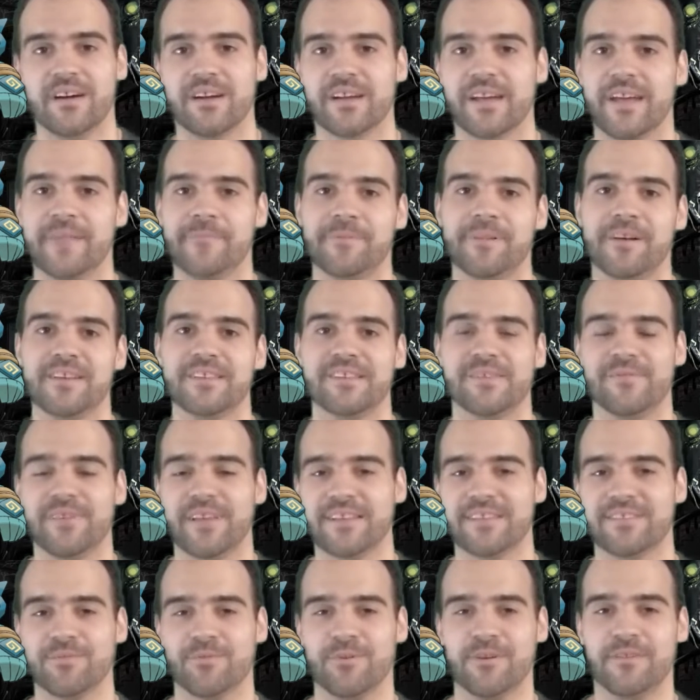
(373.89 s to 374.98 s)
Okay, plus, if
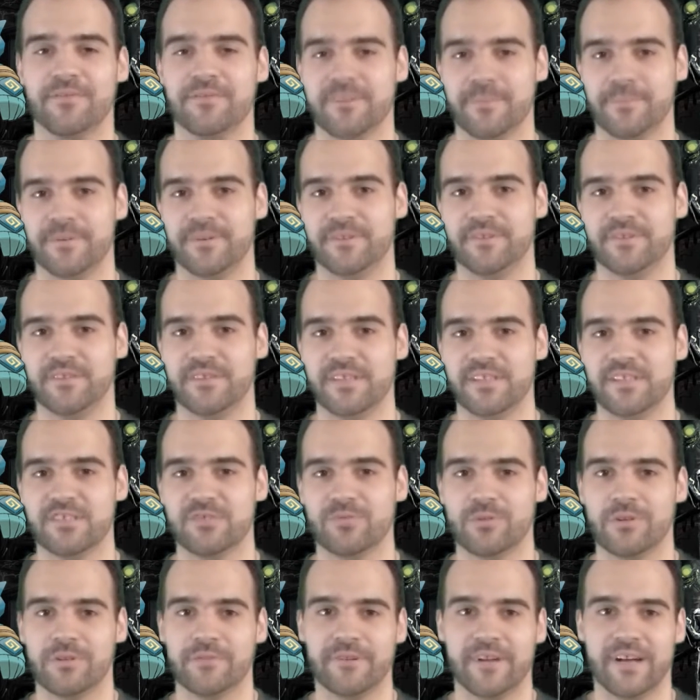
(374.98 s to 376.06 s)
you get to one of its
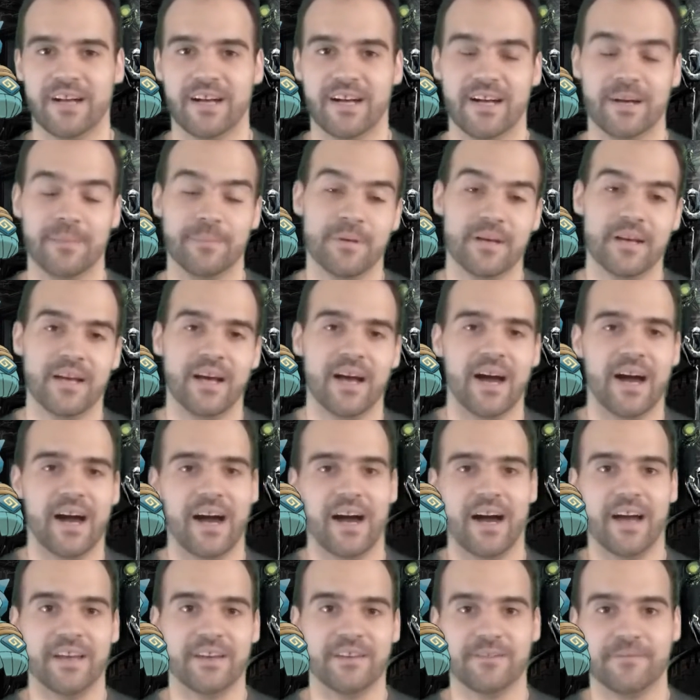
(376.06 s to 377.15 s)
abilities with
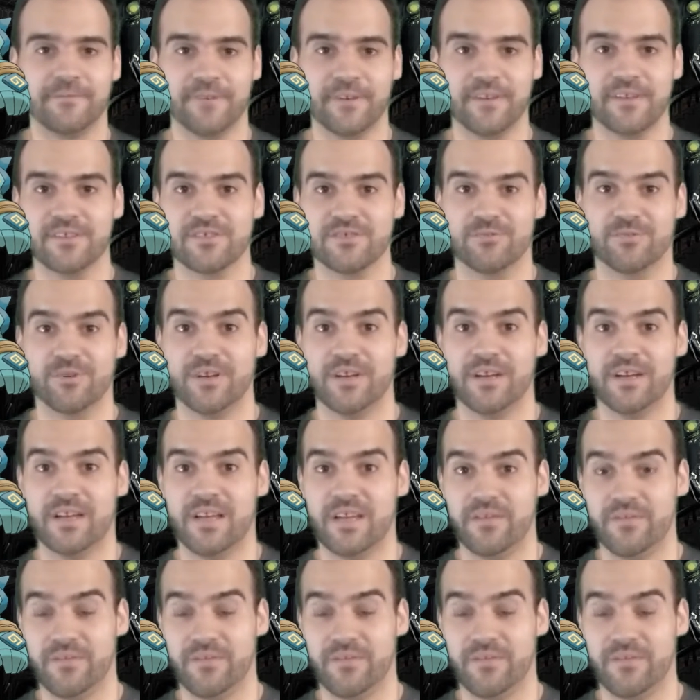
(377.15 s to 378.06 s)
Iron Fist, well,